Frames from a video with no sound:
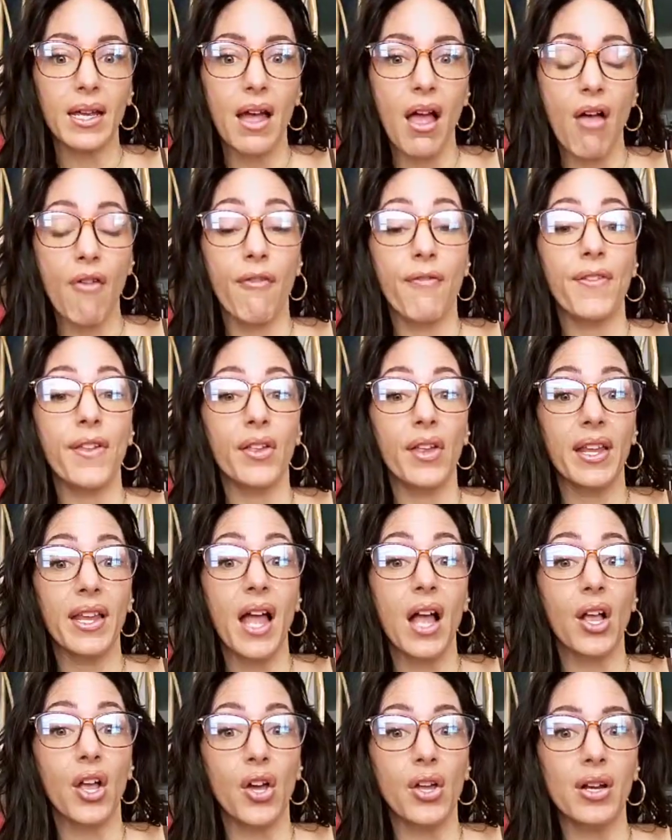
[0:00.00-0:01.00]
of feeling
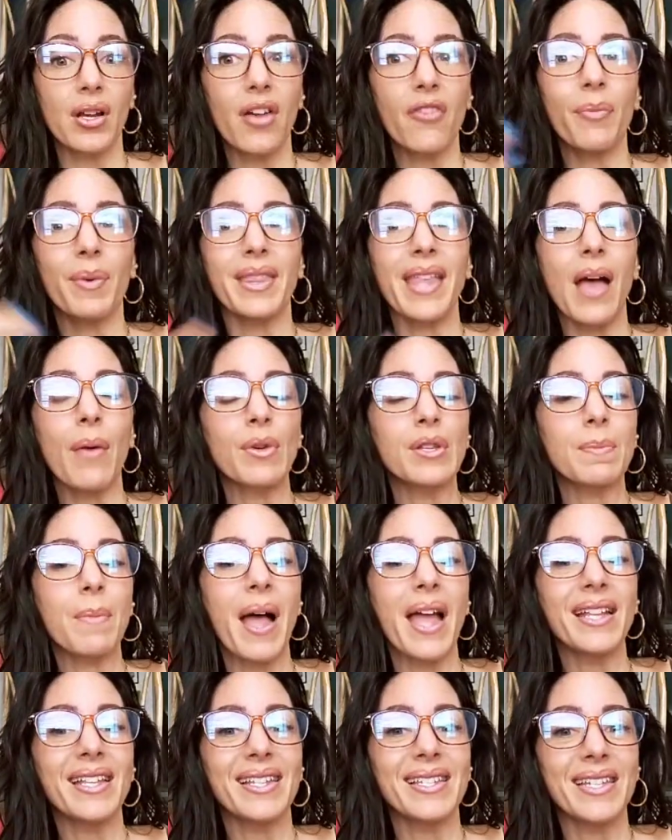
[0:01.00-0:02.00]
not good enough, but that was
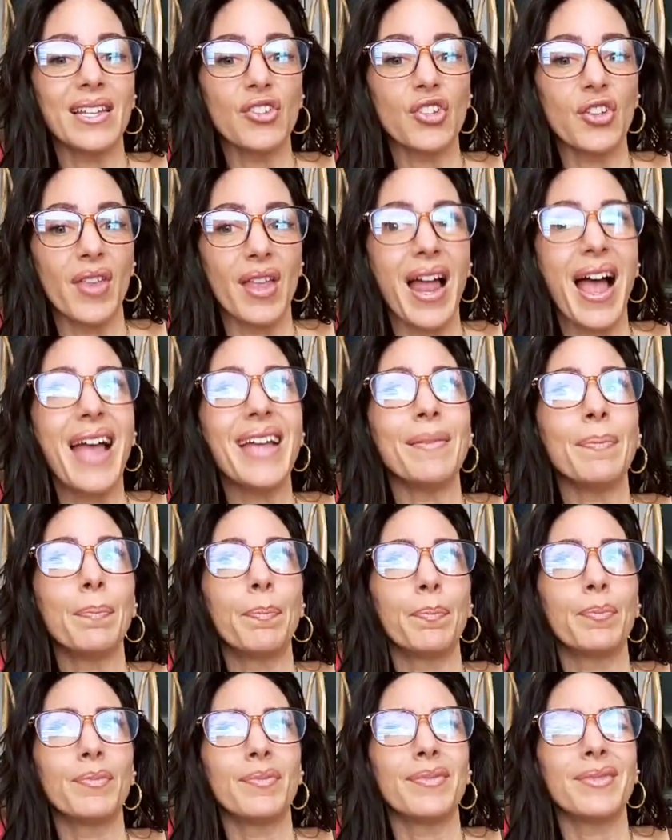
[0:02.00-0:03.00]
my decision, that I
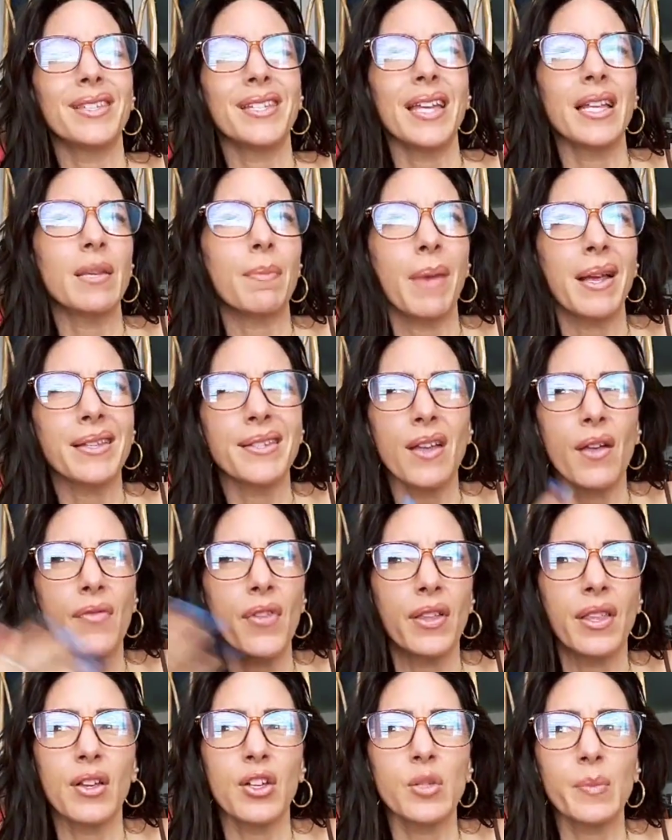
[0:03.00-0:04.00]
said to myself
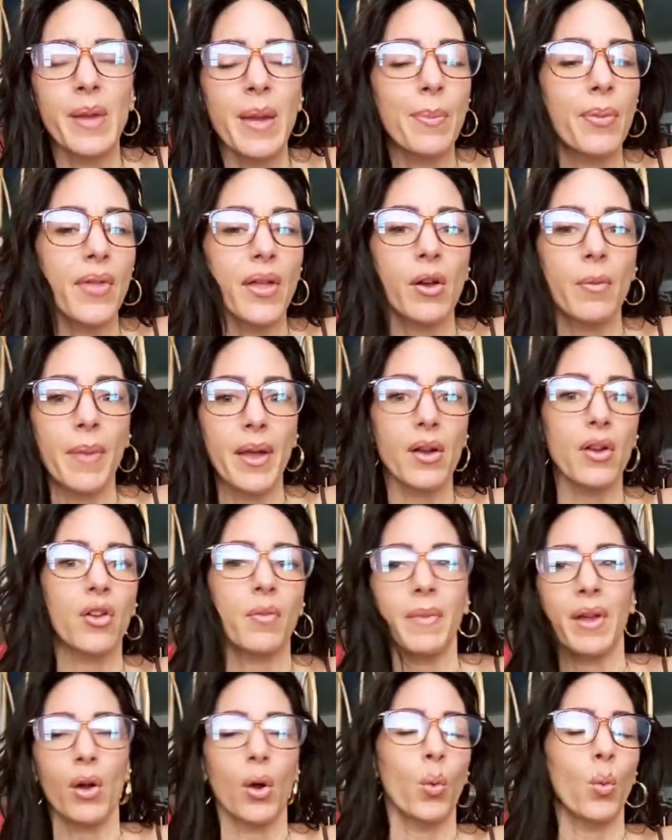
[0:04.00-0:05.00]
that there's people that are better than
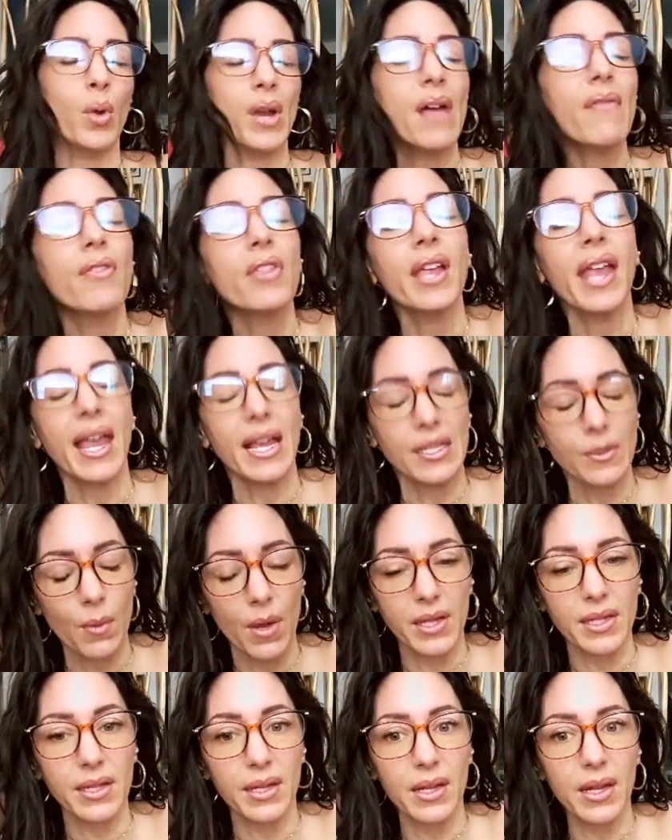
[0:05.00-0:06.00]
me or whatever the case
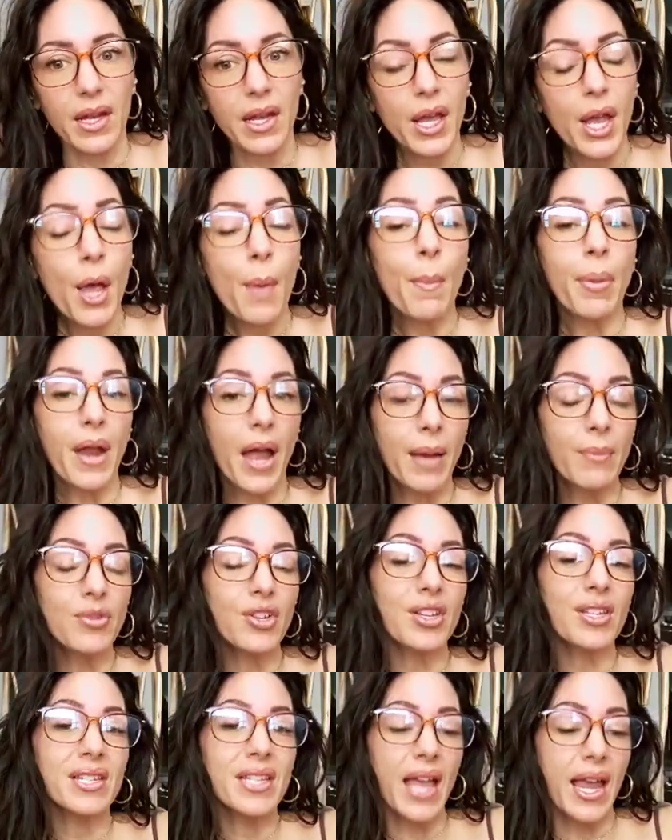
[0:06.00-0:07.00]
was. But I'm
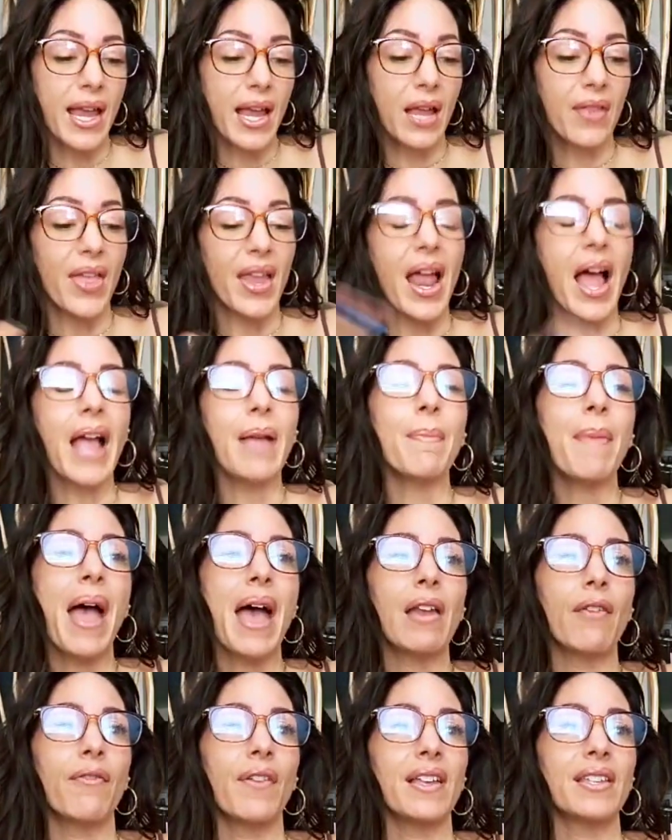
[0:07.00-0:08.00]
just saying that I
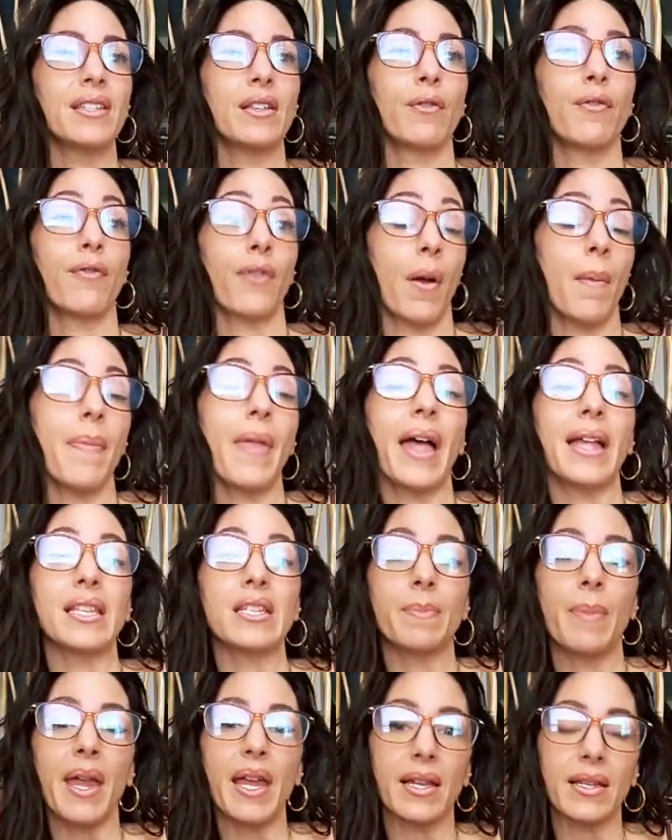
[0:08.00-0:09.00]
manifested from that
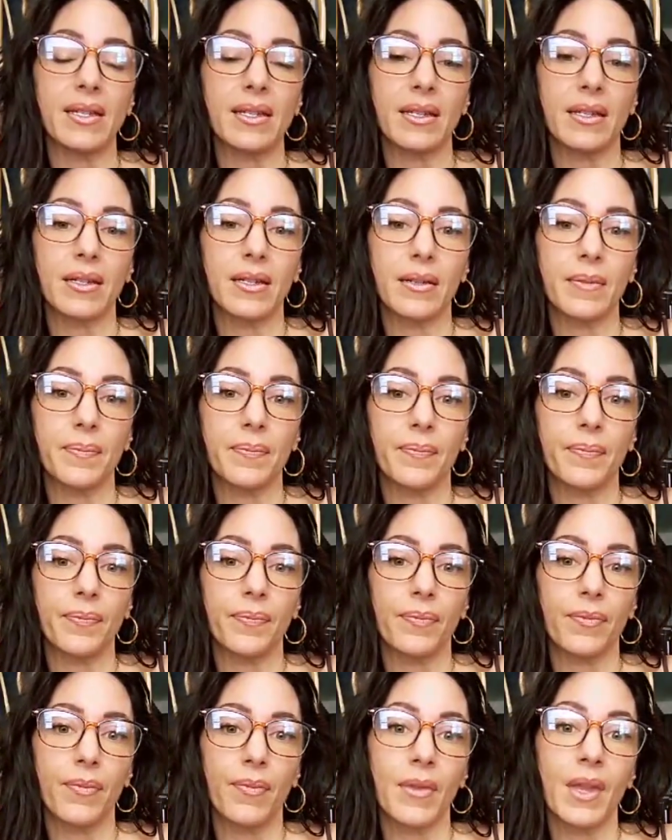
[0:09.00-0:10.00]
space.
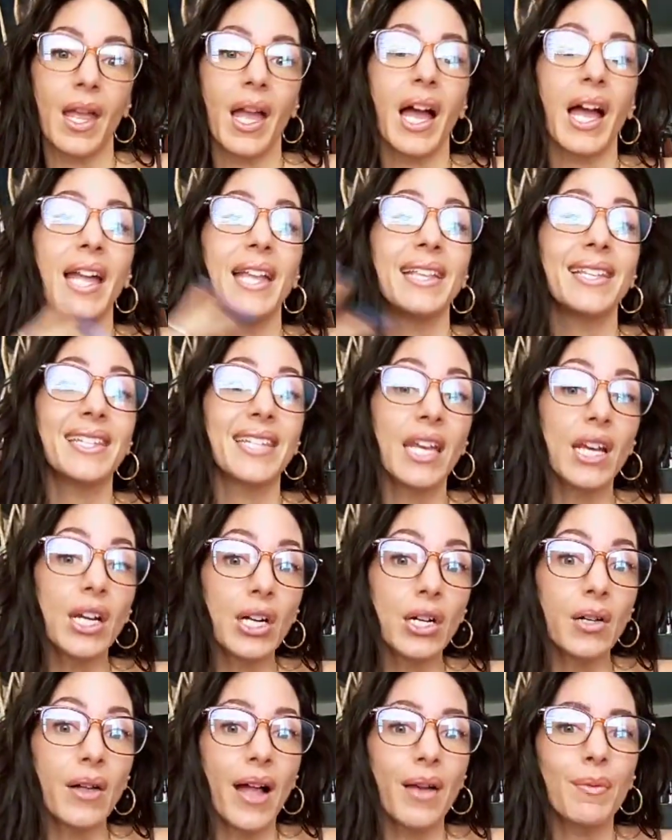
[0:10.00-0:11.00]

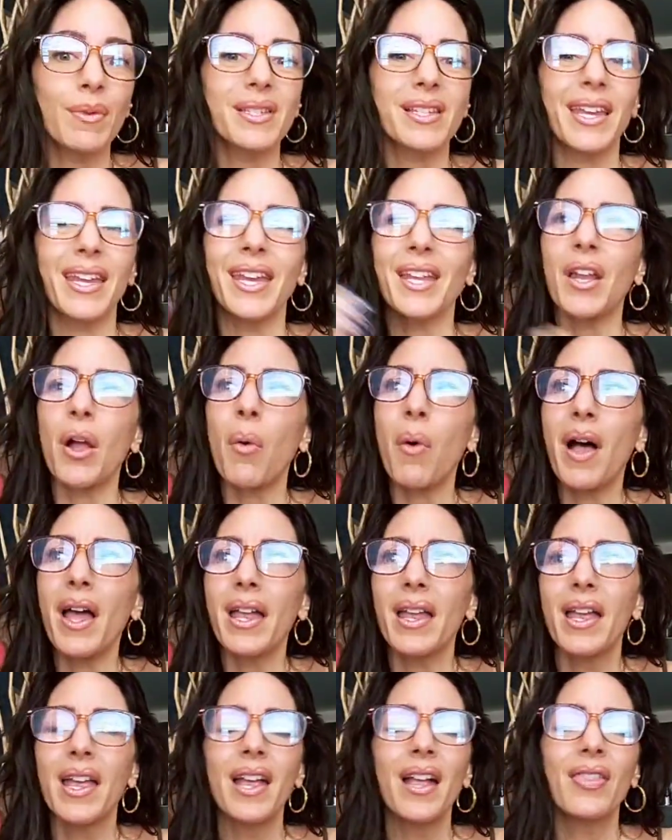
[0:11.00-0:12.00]
until I was like, you know
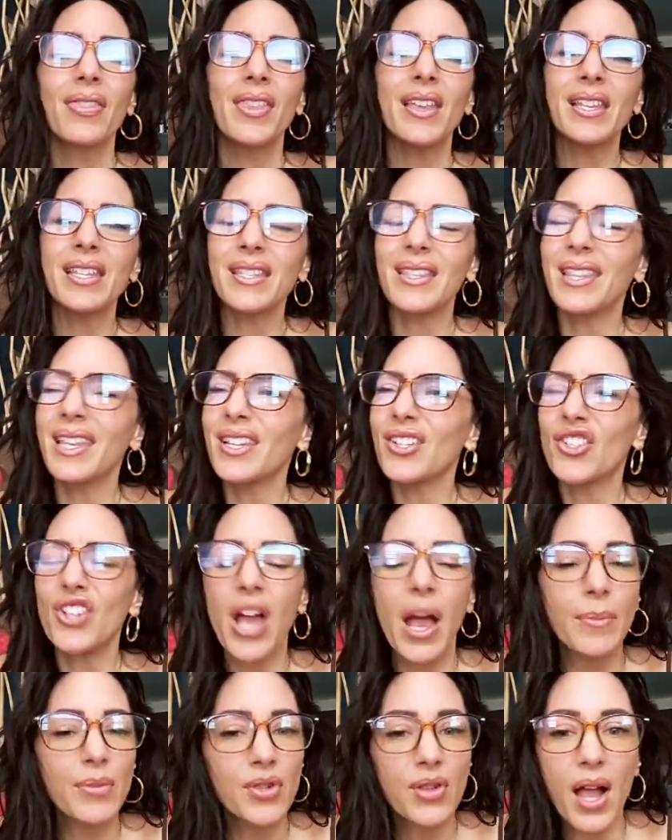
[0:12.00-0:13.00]
what? These
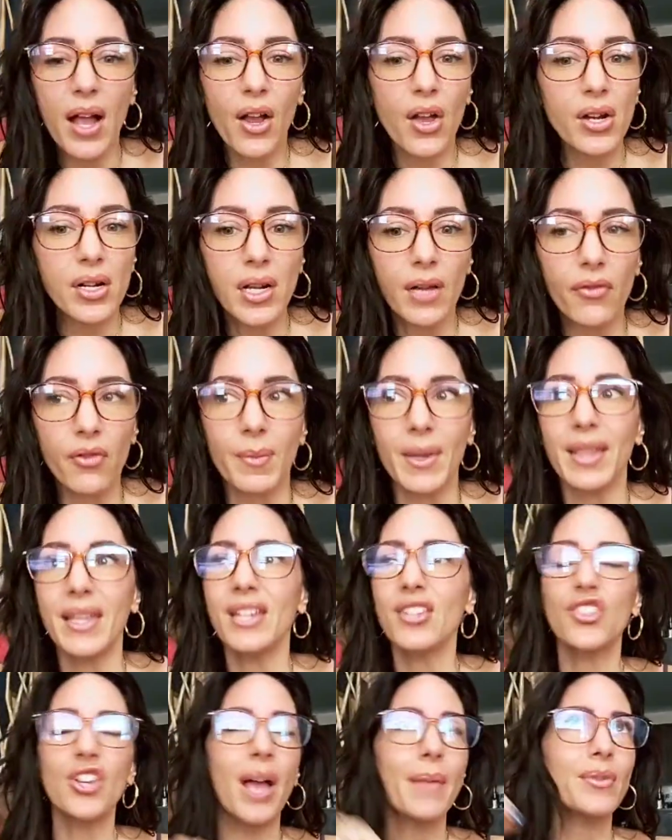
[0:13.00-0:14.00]
jobs are not good enough for me.
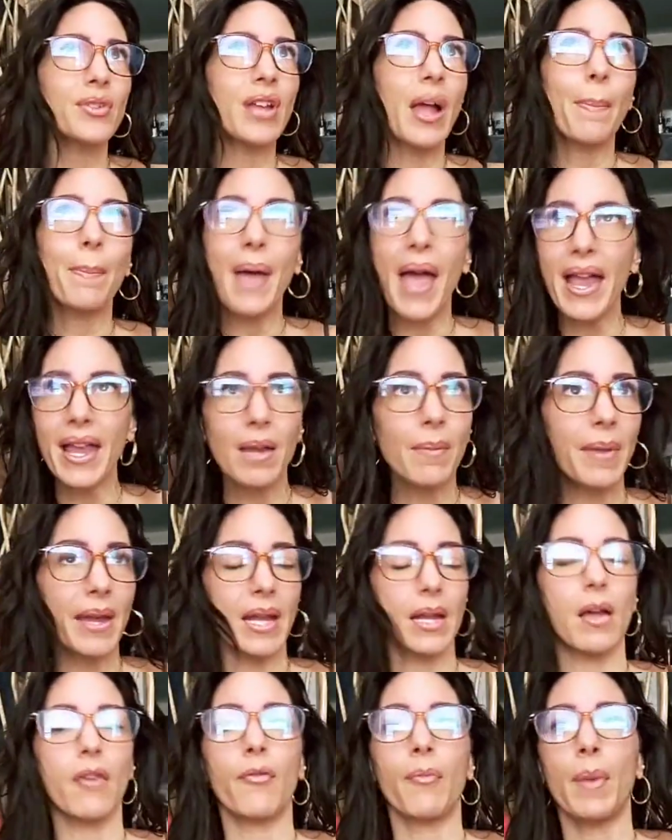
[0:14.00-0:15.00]
These jobs are not paying me
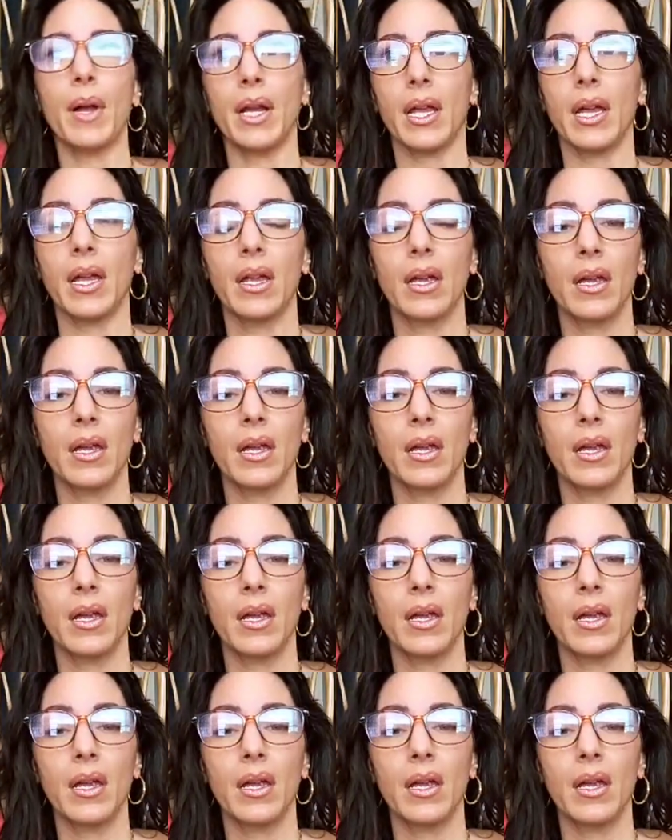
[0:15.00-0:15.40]
enough money